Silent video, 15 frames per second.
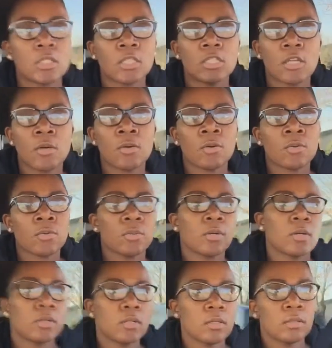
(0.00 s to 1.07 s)
So
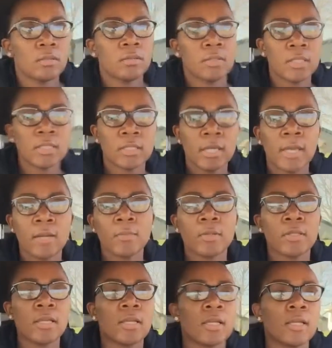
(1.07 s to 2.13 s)
this camera
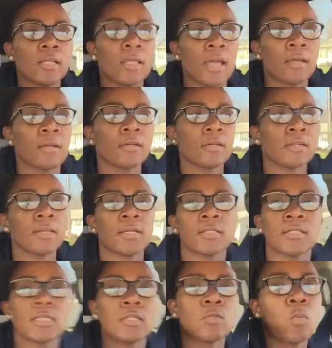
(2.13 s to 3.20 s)
thing ain't that good because
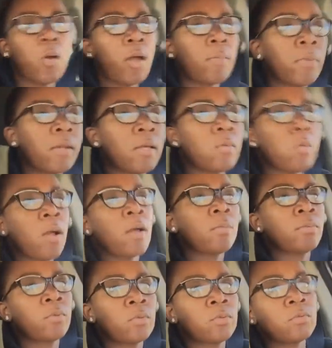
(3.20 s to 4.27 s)
it's wobbly
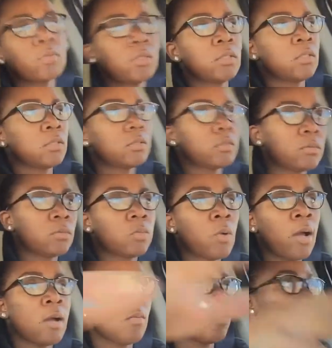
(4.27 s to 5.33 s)
wobble.
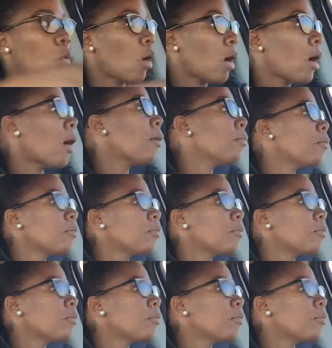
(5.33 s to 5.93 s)
Wop wop.